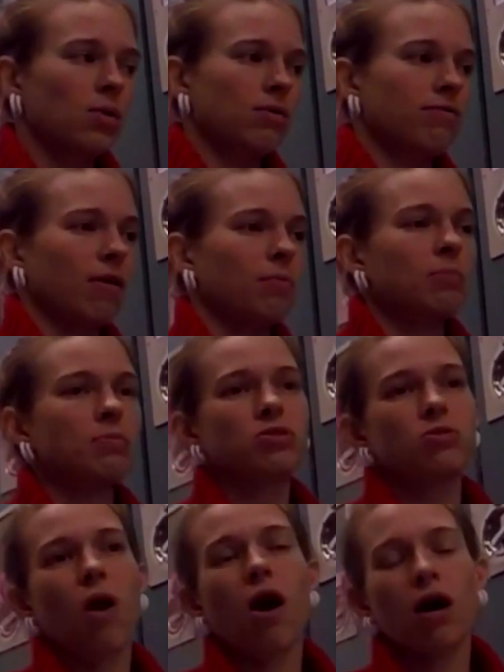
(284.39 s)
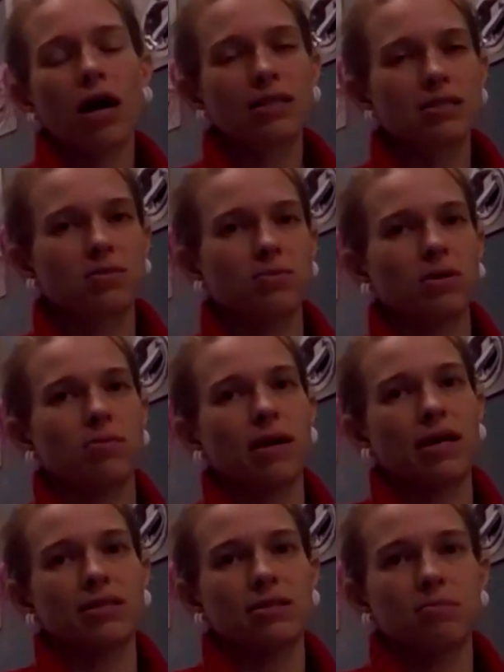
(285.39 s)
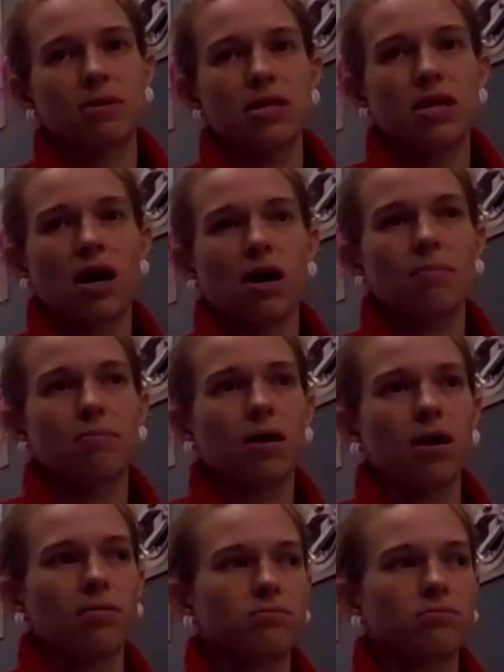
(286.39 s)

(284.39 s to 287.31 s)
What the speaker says: We've had people do all kinds of work. We had somebody come